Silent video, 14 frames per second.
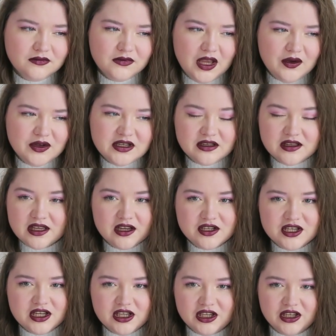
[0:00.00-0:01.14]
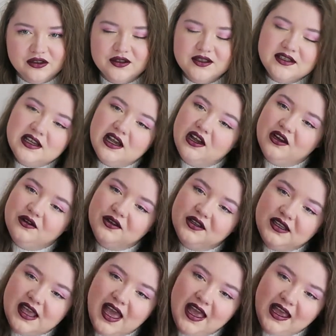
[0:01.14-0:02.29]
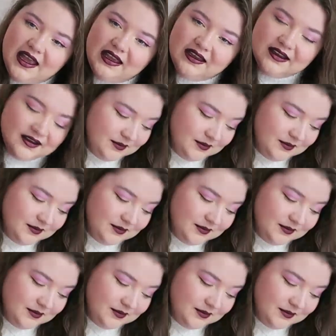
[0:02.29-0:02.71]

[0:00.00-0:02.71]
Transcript: no i don't think i do so yay